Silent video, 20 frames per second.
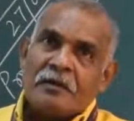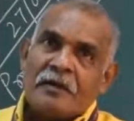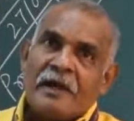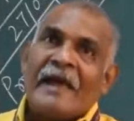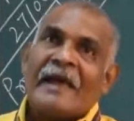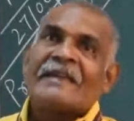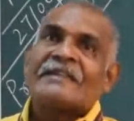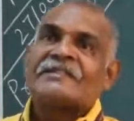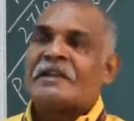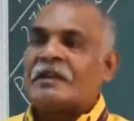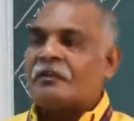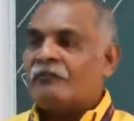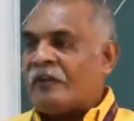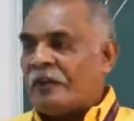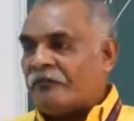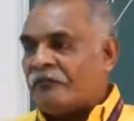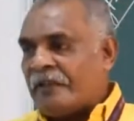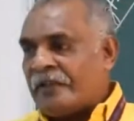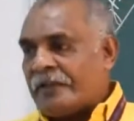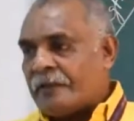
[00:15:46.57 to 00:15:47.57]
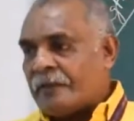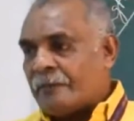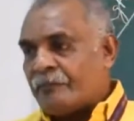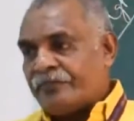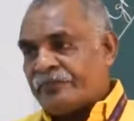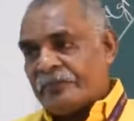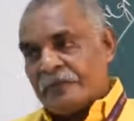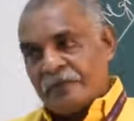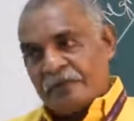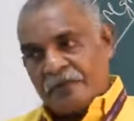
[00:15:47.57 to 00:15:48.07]
as and when we
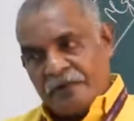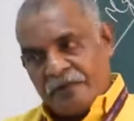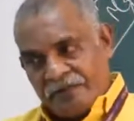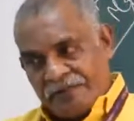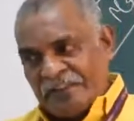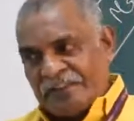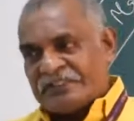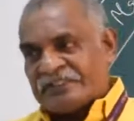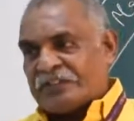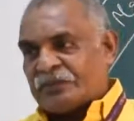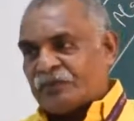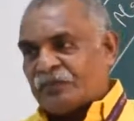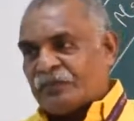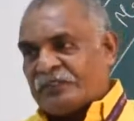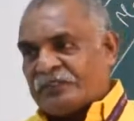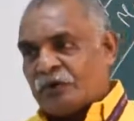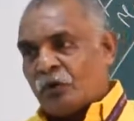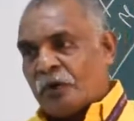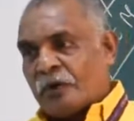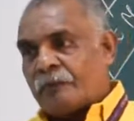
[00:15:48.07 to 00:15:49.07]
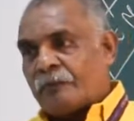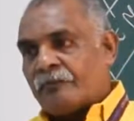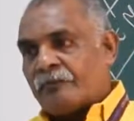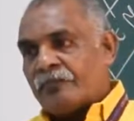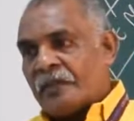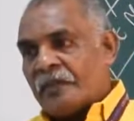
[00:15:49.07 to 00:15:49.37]
discuss with your